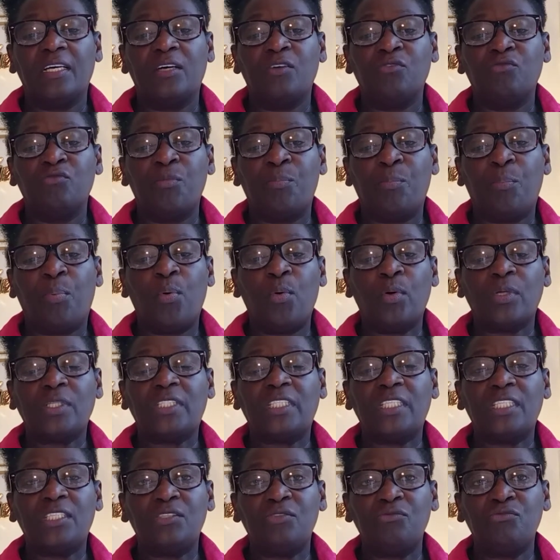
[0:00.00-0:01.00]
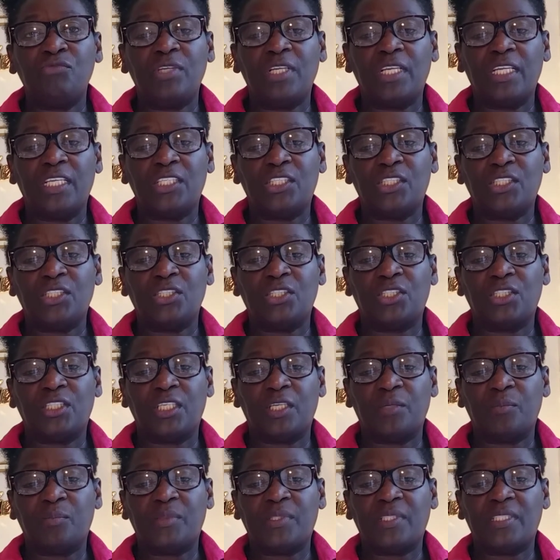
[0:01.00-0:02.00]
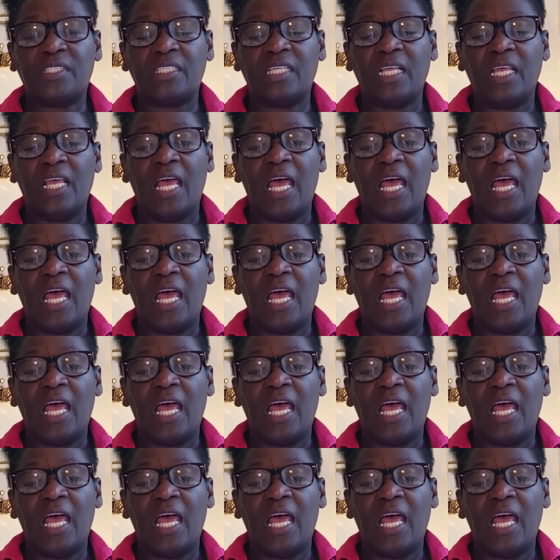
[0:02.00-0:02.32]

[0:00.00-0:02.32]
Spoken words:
reporting relationships.